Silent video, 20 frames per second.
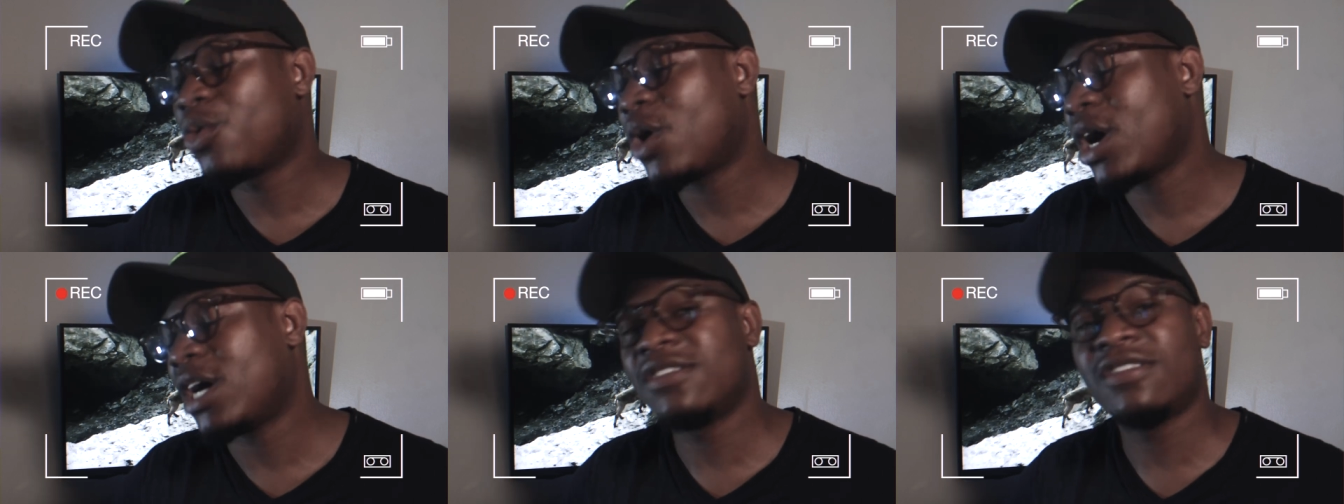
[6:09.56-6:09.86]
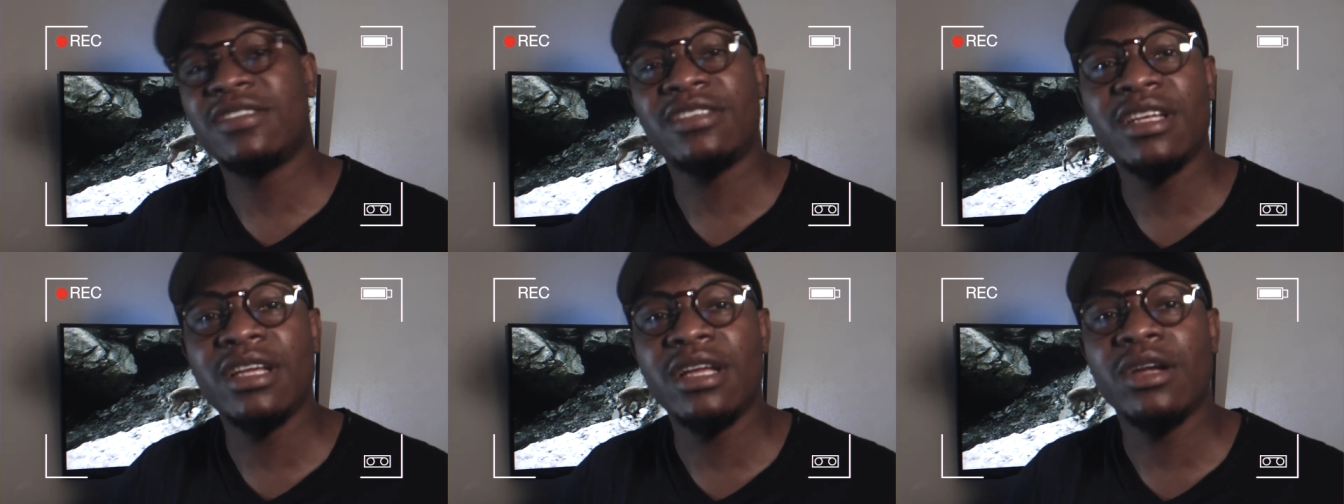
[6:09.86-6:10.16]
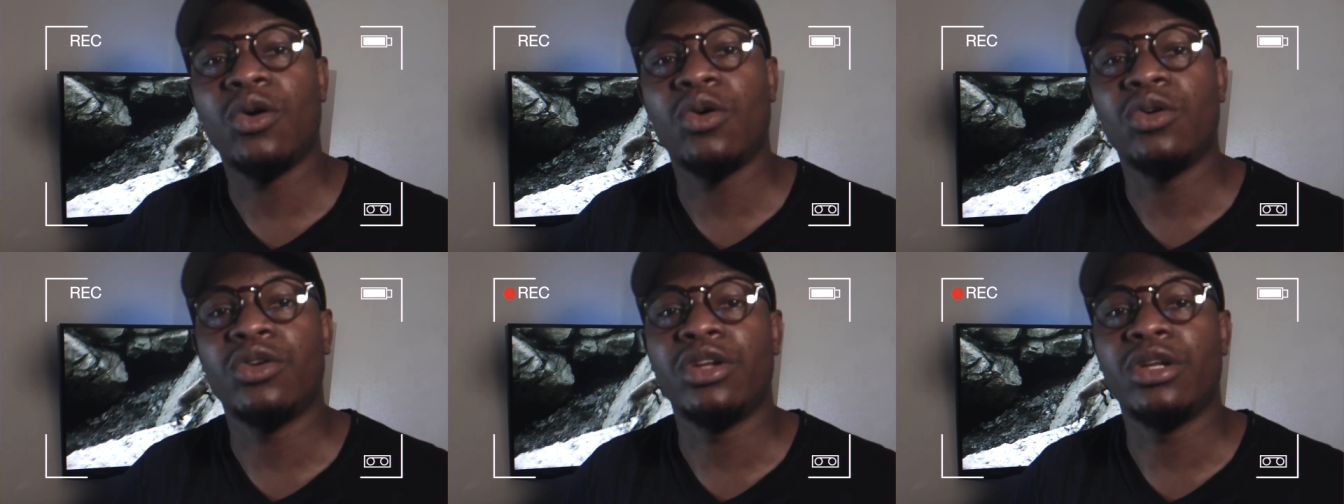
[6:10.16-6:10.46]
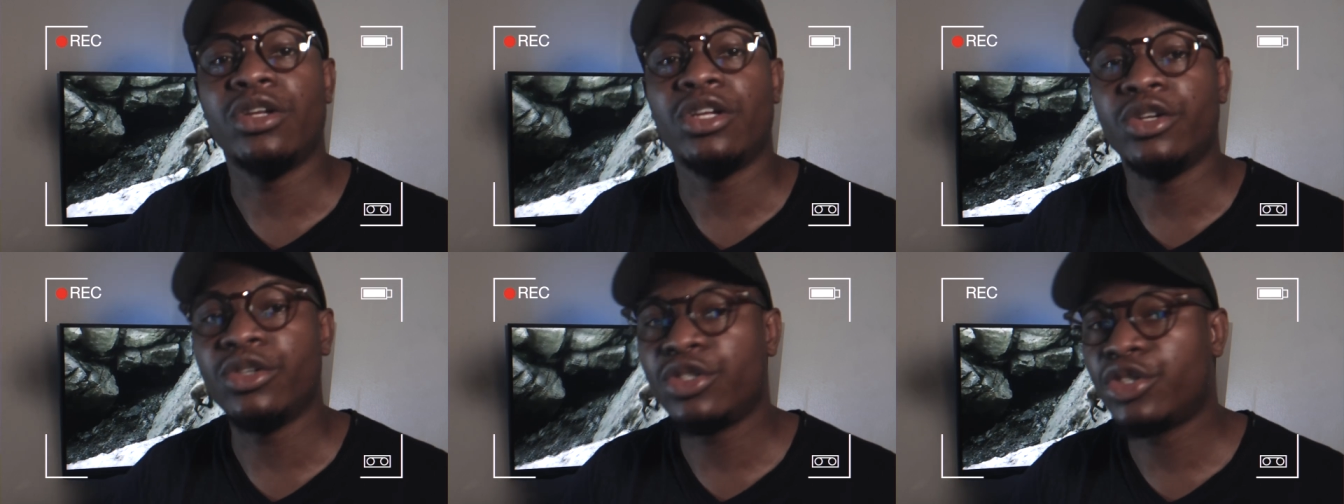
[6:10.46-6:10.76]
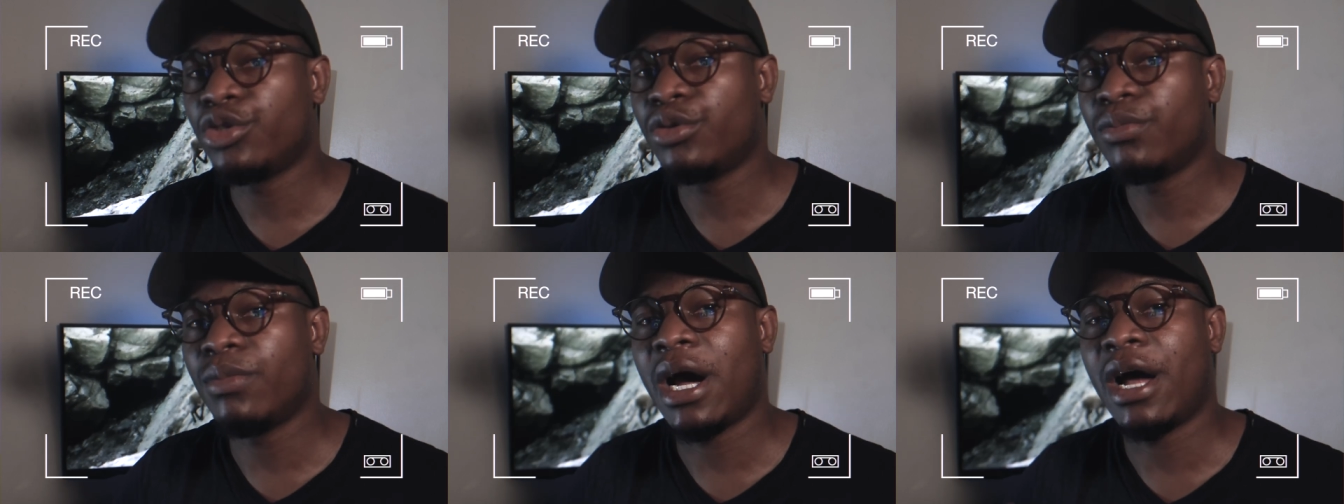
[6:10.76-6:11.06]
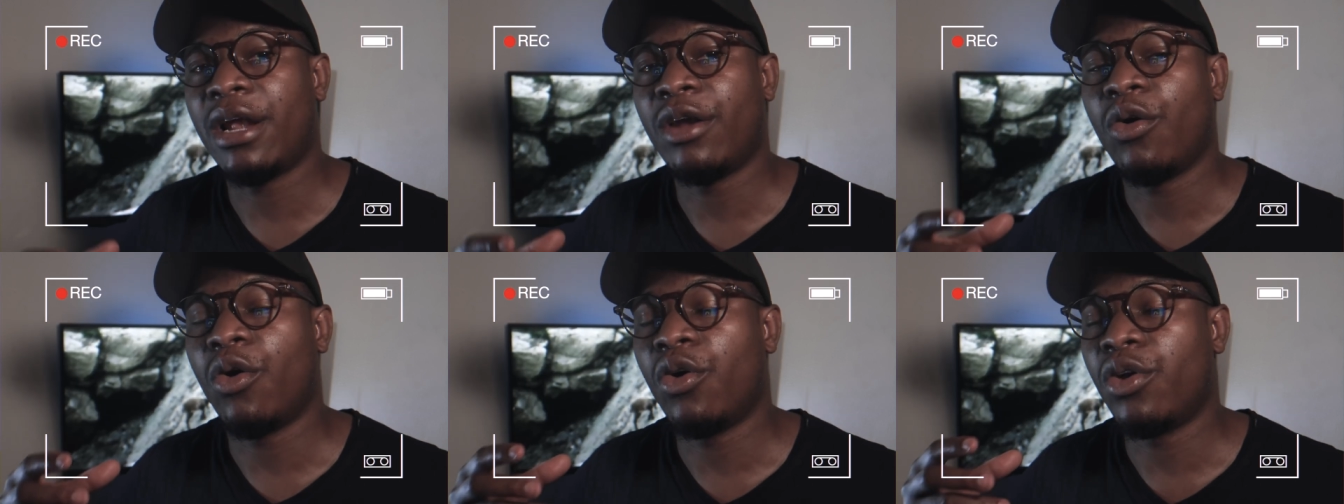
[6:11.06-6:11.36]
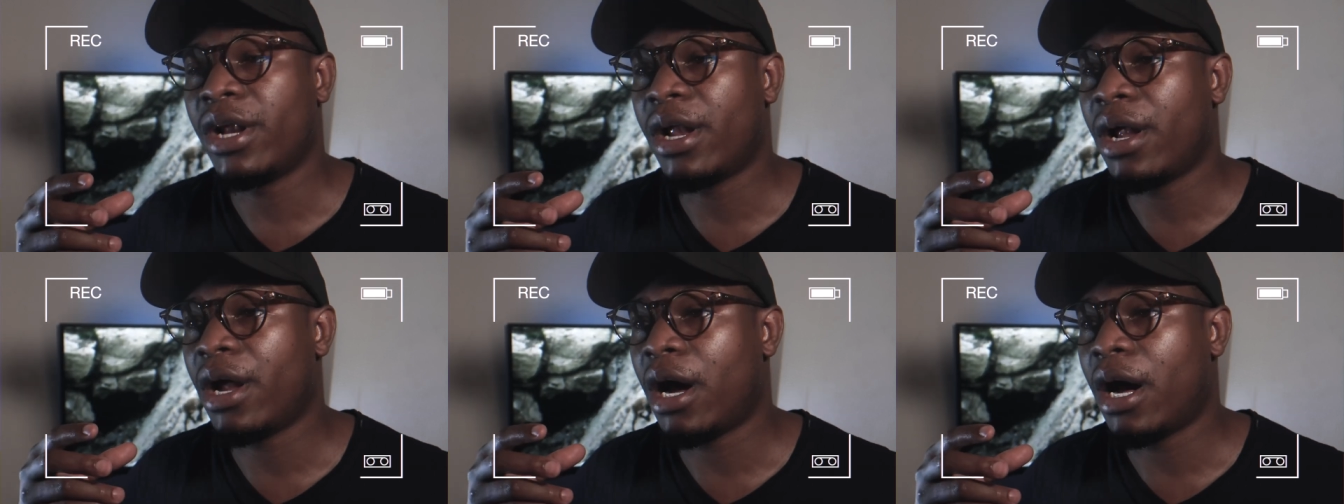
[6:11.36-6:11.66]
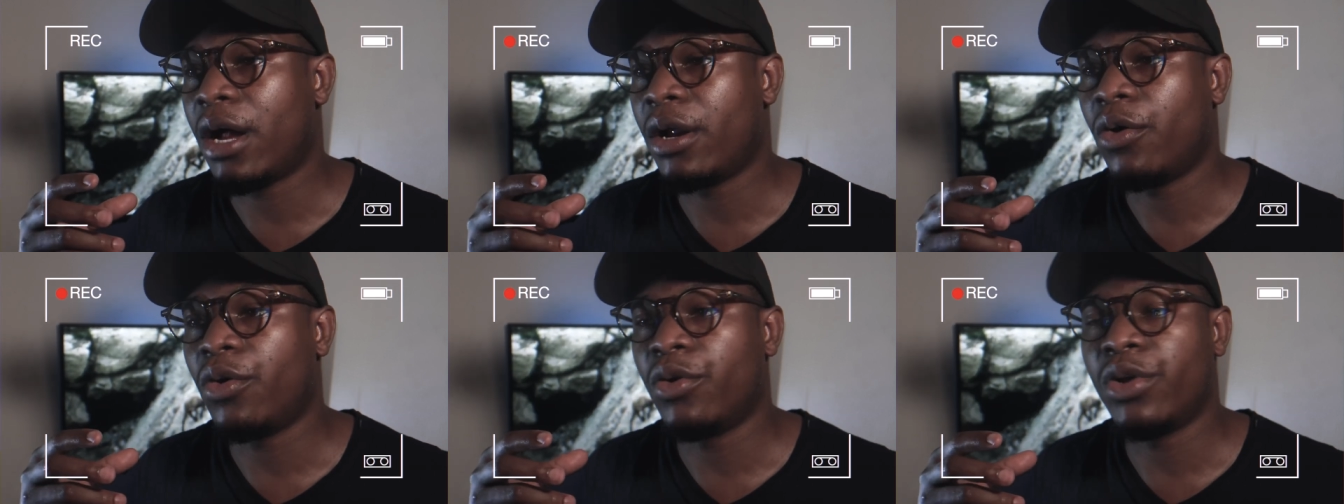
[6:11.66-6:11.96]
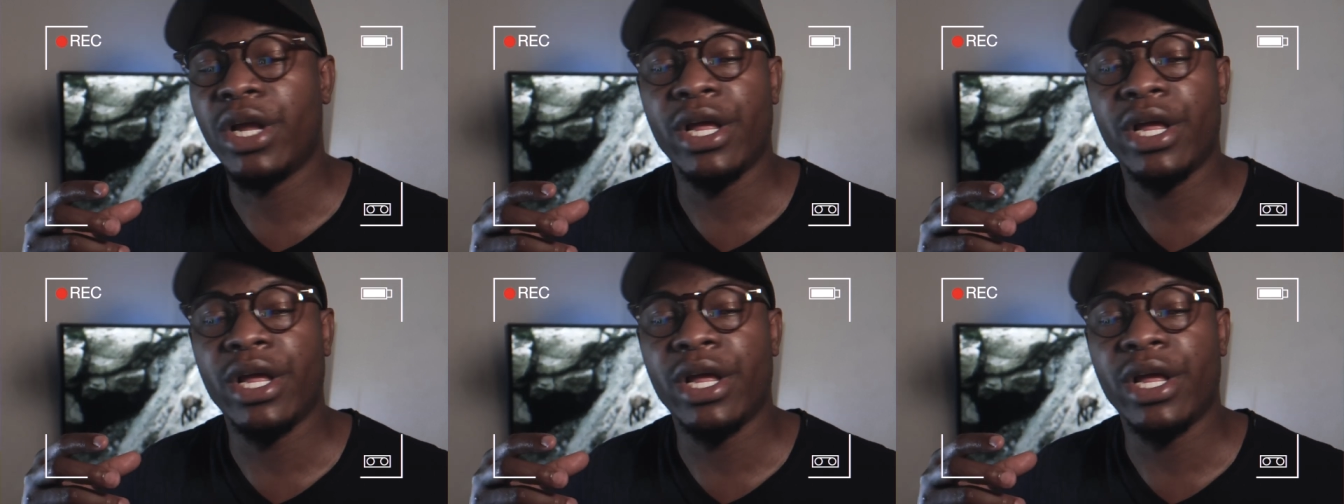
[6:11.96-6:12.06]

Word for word: You can see on YouTube and on uh,